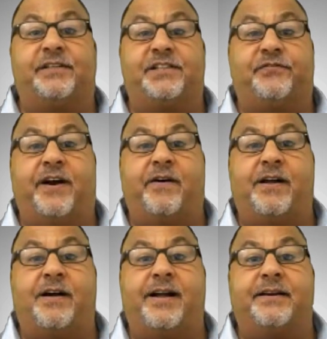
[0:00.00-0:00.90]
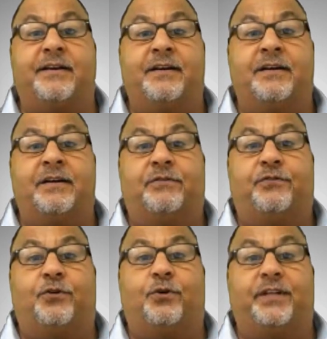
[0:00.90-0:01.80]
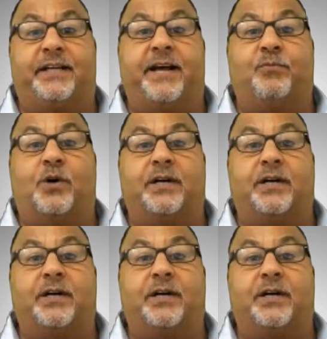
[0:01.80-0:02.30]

degrees Fahrenheit for the Chem